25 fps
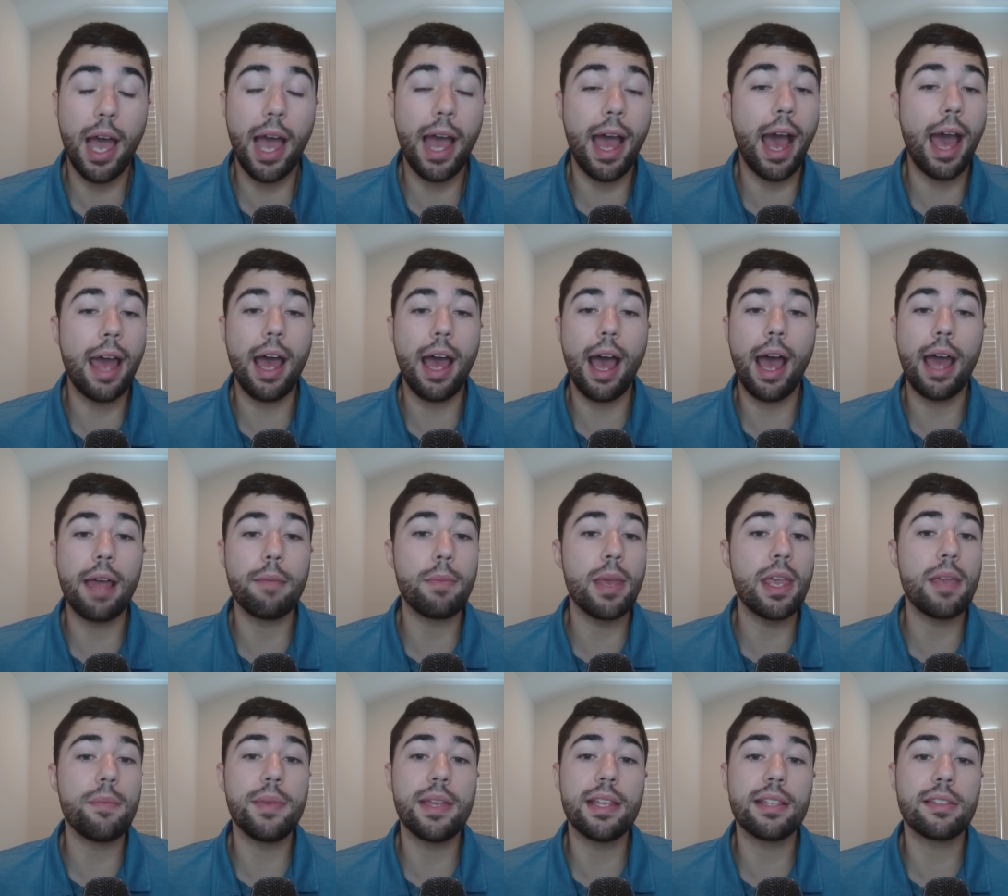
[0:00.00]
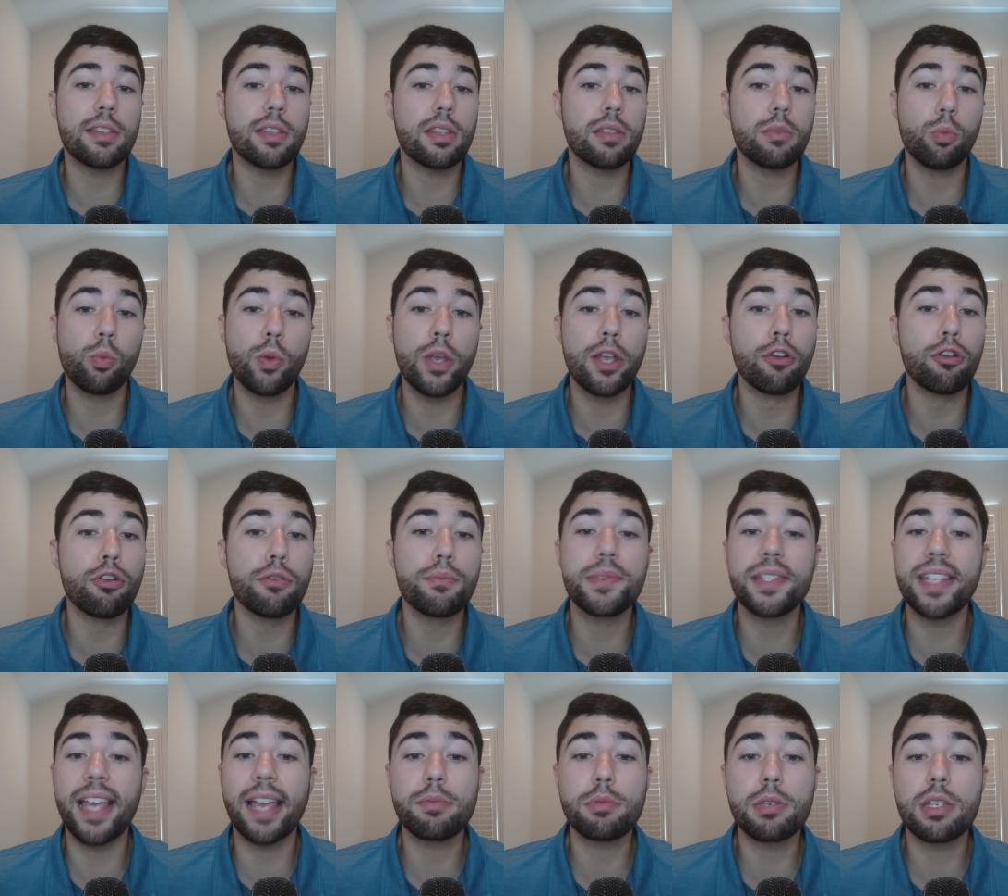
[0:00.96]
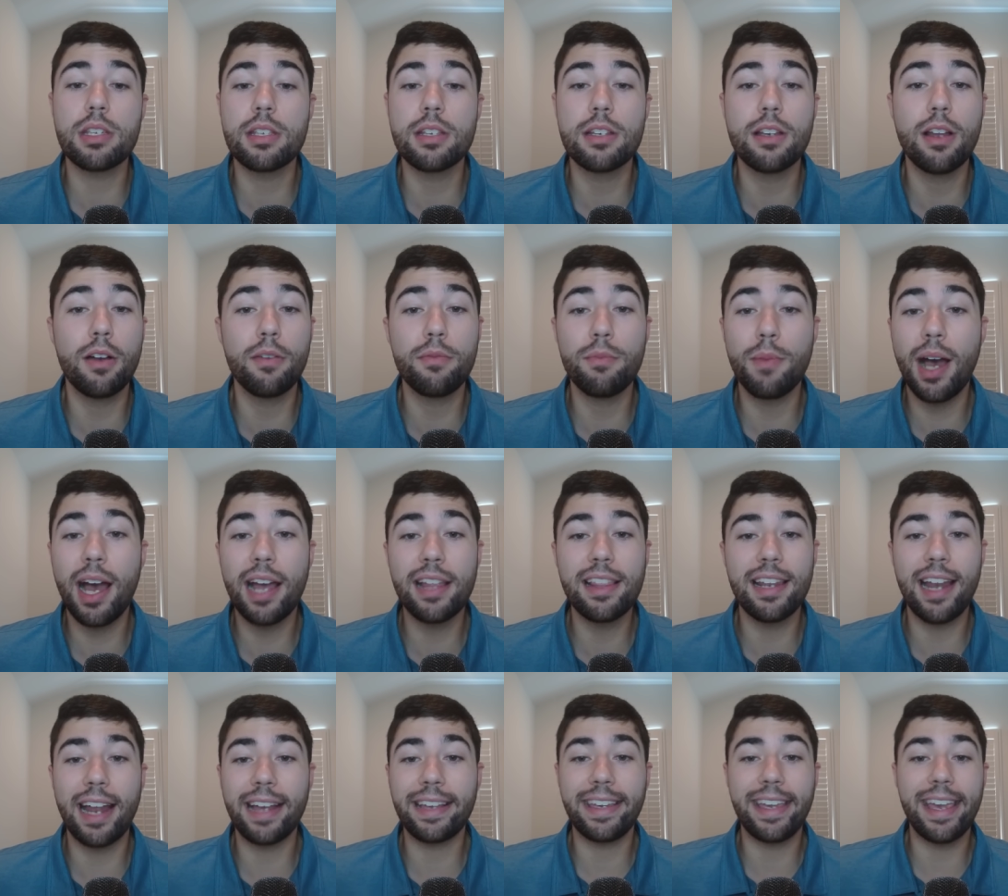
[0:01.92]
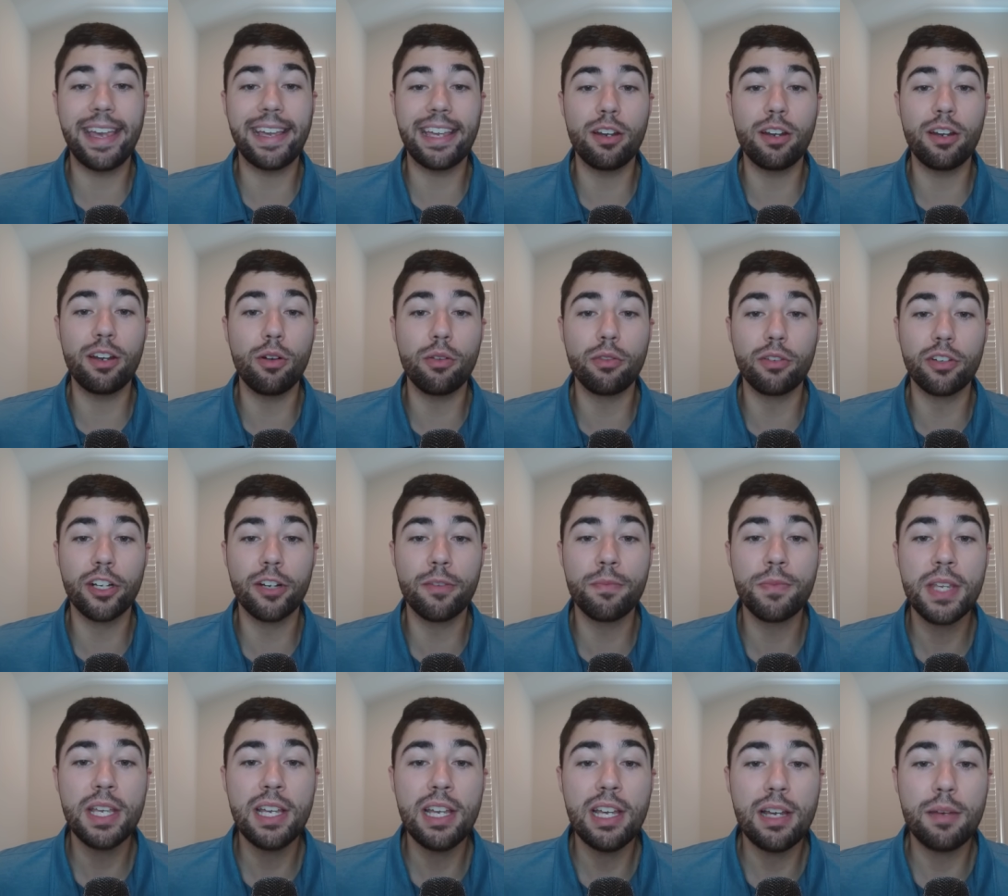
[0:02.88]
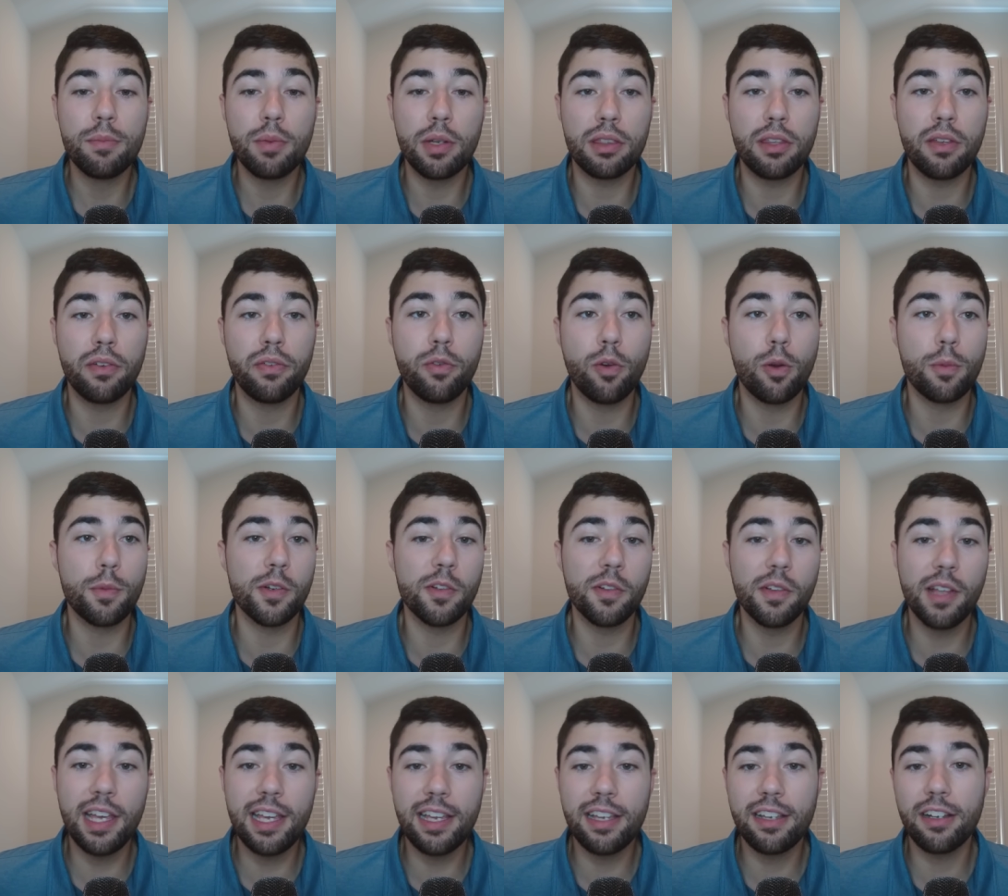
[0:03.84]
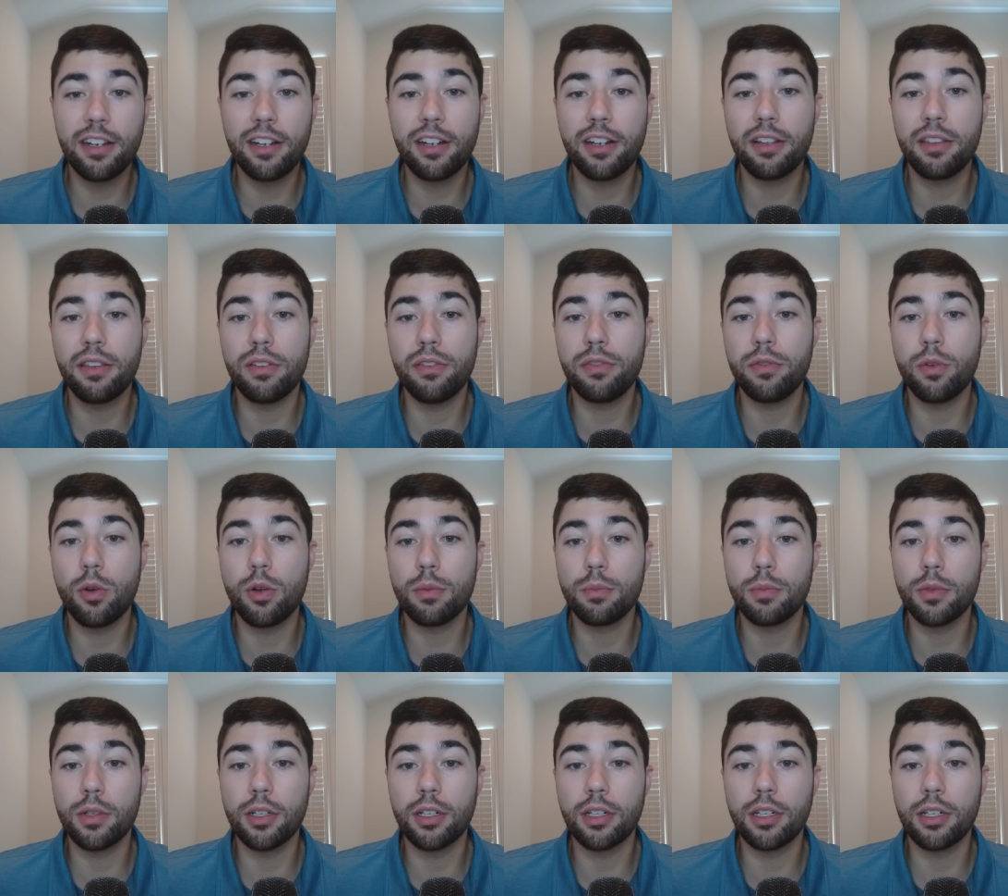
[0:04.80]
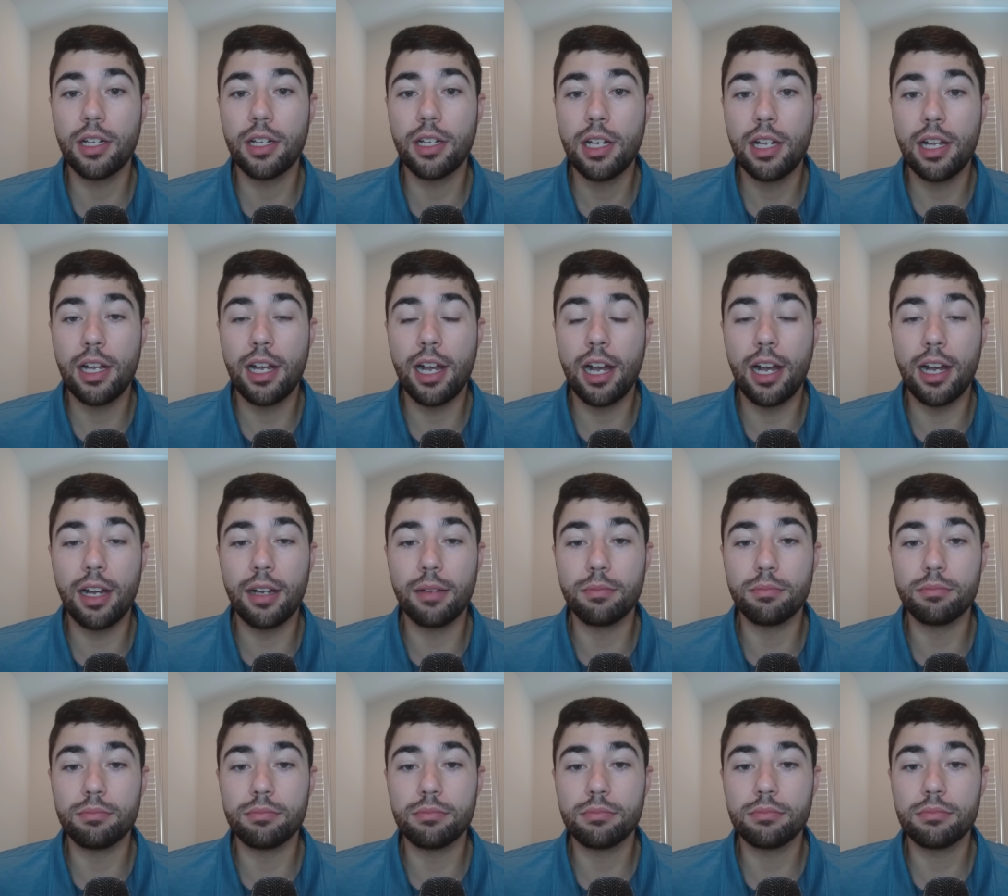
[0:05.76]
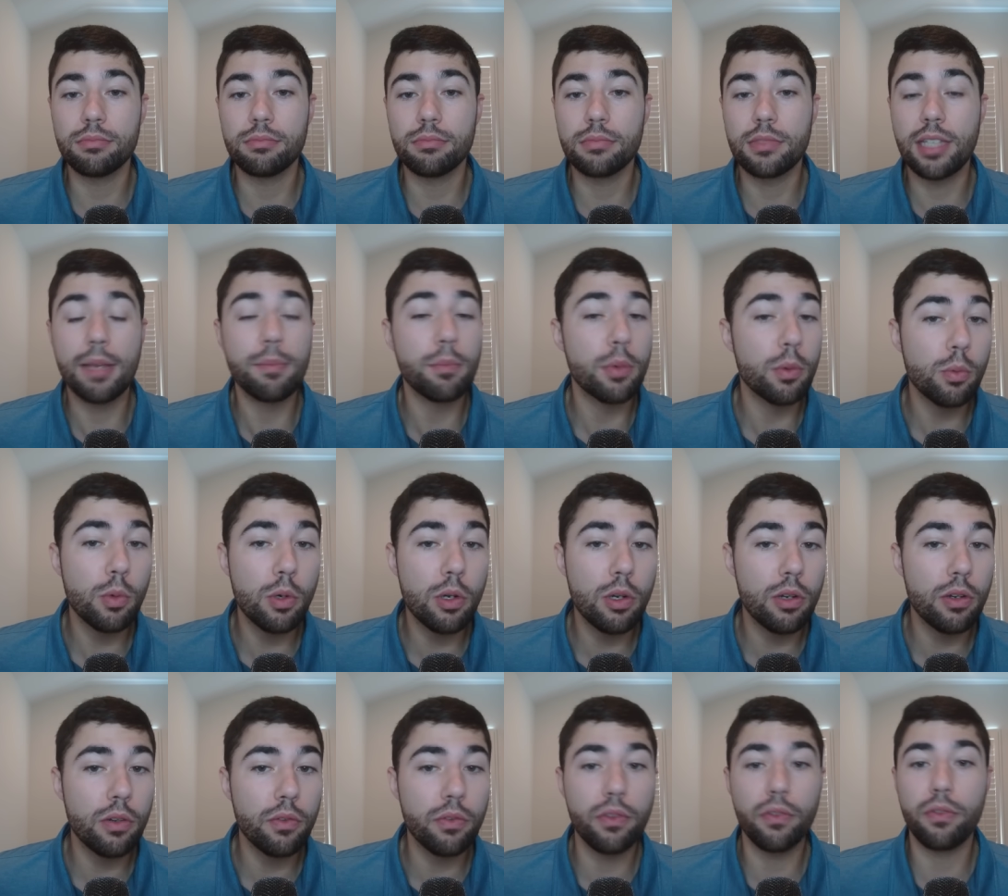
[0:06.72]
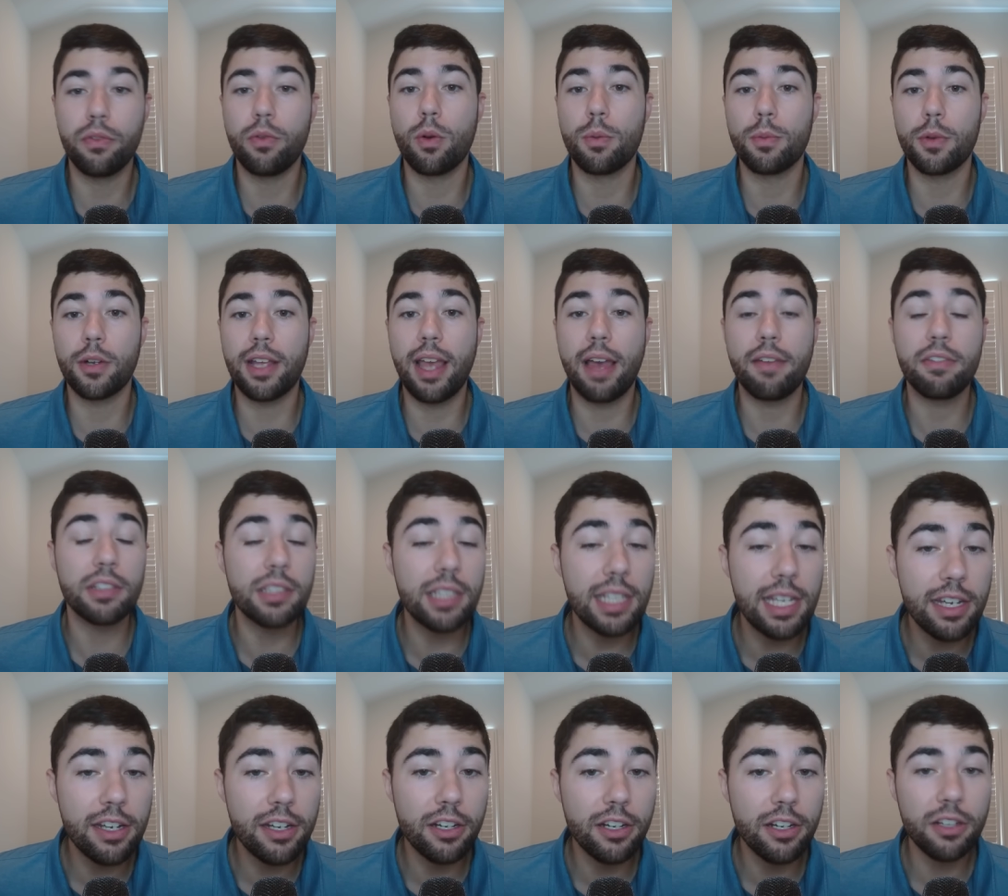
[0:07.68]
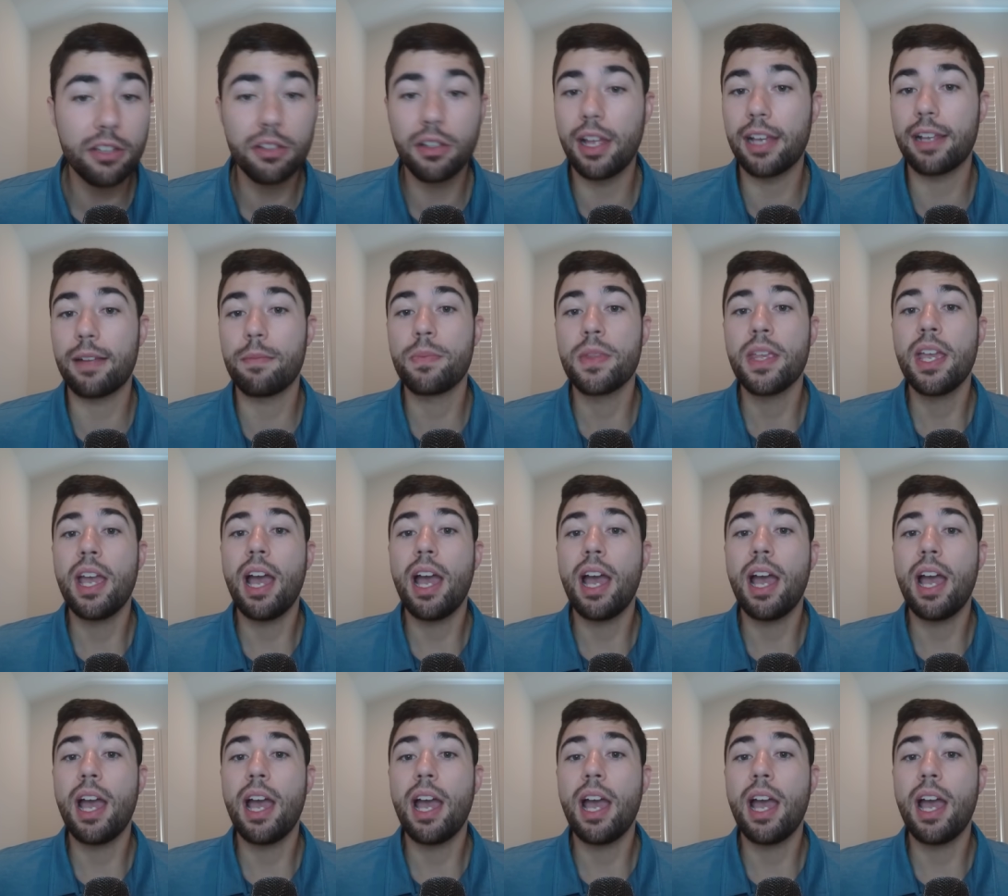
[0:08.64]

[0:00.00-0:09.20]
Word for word: I, I, I maybe it's this weird obsession of mine that I can't get over, but the former Laker, the former um, Timberwolf, the former Cavalier, like,